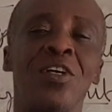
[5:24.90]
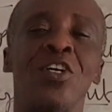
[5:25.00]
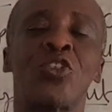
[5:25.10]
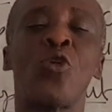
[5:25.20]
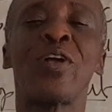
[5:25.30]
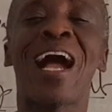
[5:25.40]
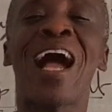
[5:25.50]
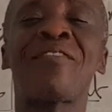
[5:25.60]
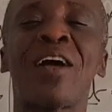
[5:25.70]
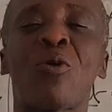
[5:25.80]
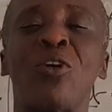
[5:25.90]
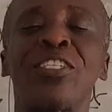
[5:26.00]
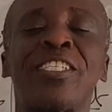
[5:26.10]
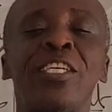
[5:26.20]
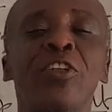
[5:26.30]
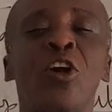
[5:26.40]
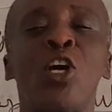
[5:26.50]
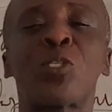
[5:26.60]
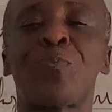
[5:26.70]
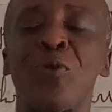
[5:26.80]
So we can have the
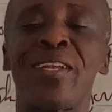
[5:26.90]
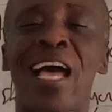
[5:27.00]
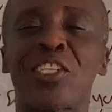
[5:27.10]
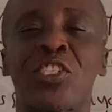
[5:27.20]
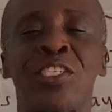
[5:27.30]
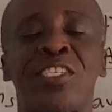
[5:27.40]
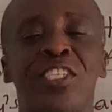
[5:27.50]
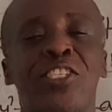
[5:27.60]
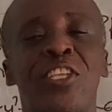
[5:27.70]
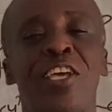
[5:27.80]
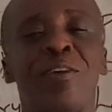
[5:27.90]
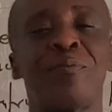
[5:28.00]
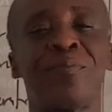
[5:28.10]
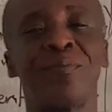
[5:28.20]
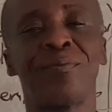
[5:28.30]
continuous production system,